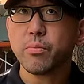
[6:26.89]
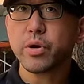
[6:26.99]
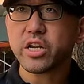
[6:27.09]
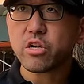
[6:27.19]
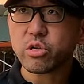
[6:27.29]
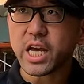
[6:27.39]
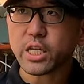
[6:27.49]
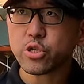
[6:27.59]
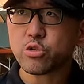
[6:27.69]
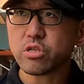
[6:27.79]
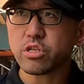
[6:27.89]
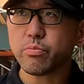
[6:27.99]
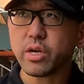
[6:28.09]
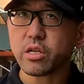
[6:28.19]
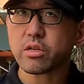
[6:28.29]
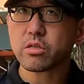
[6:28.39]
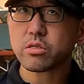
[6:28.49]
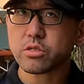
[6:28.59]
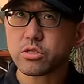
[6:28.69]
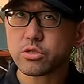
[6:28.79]
but it'll catch you a little bit
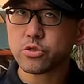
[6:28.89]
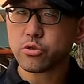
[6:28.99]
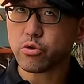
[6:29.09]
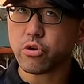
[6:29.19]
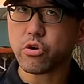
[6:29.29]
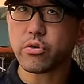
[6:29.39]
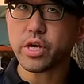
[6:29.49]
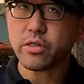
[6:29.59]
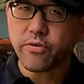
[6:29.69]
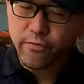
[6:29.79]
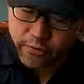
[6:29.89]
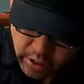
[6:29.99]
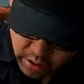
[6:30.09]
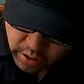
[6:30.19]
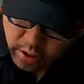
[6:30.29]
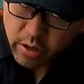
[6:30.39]
sooner than the front.